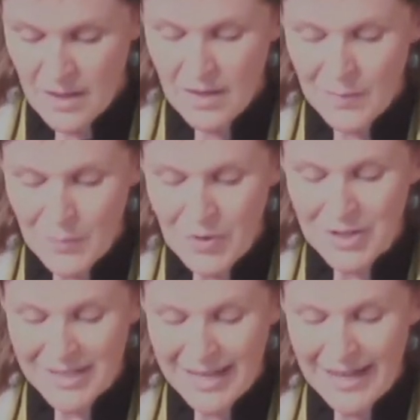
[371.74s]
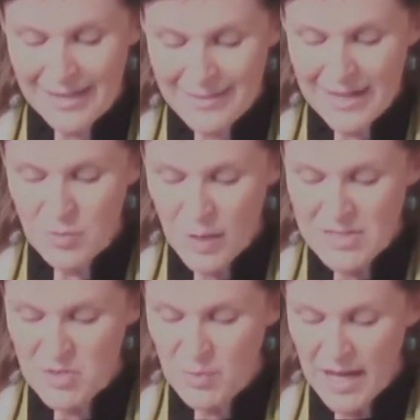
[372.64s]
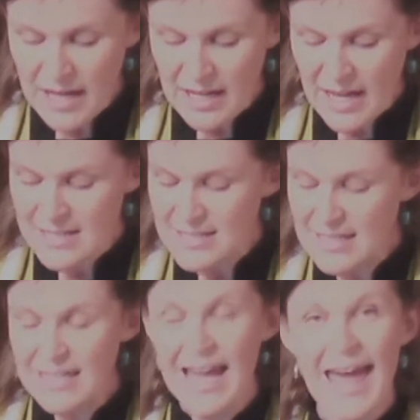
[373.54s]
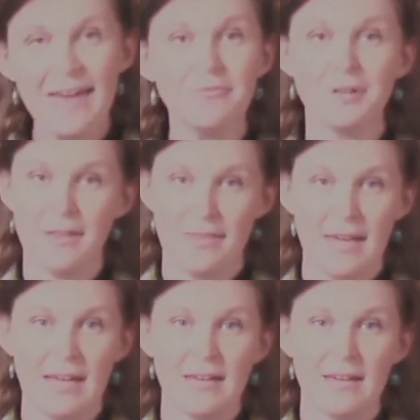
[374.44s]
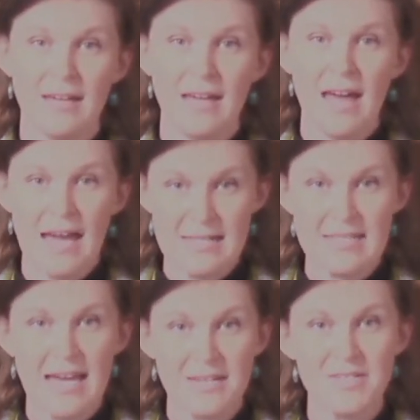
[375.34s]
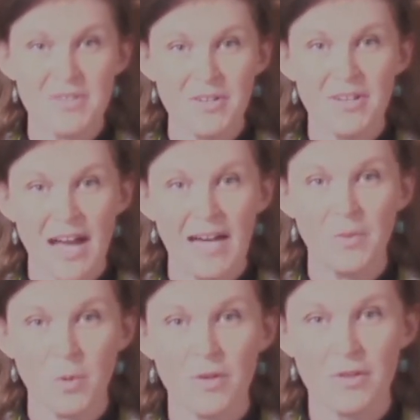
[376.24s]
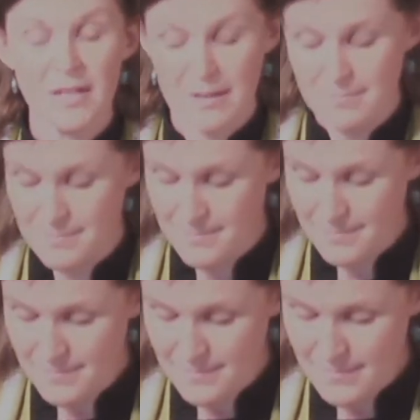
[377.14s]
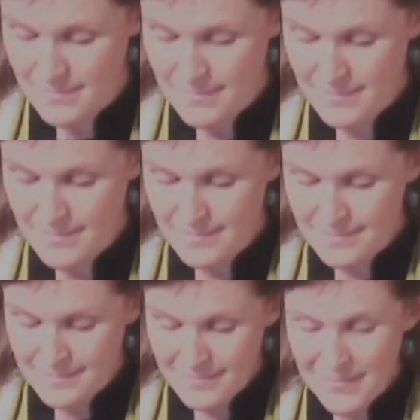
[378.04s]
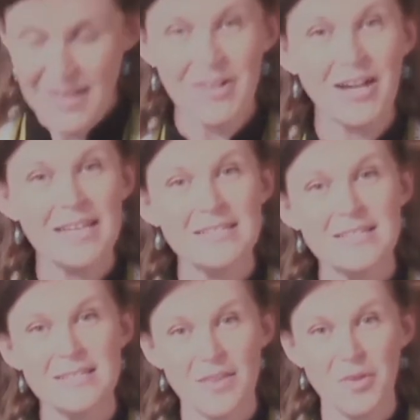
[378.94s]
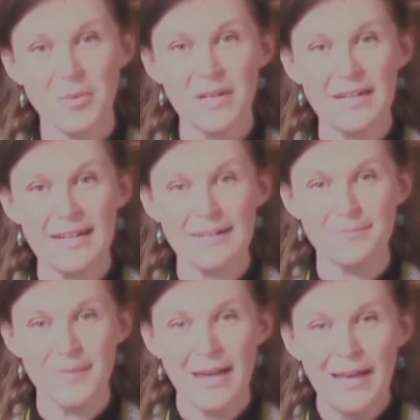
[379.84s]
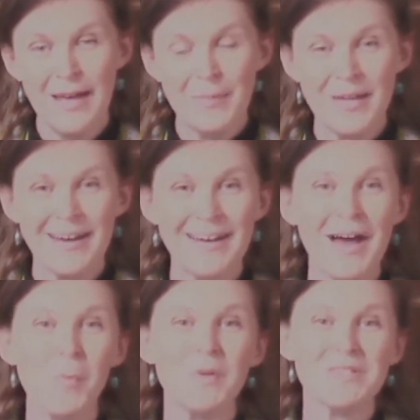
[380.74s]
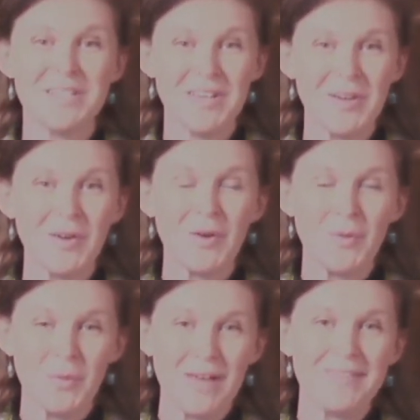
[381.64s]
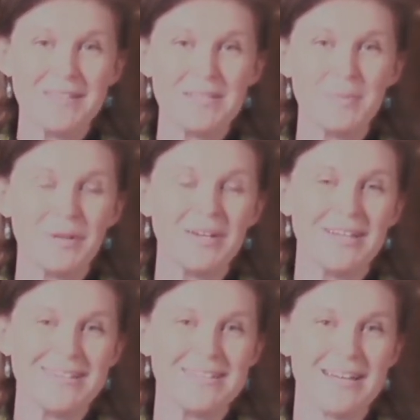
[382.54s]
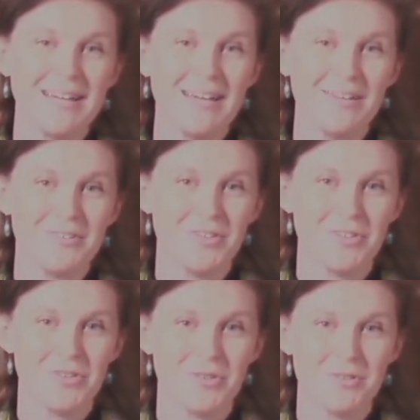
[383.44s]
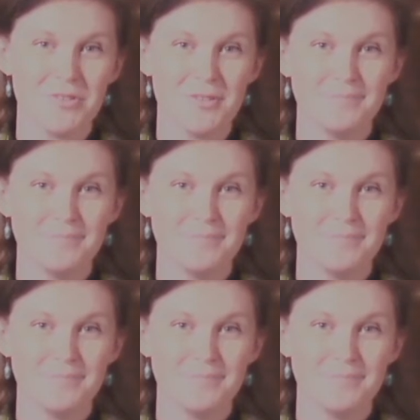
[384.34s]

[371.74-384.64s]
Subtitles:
Mordecai then went away and did everything as Esther had ordered him. Here ends the reading. May God help us to hear what the Spirit is saying to the church.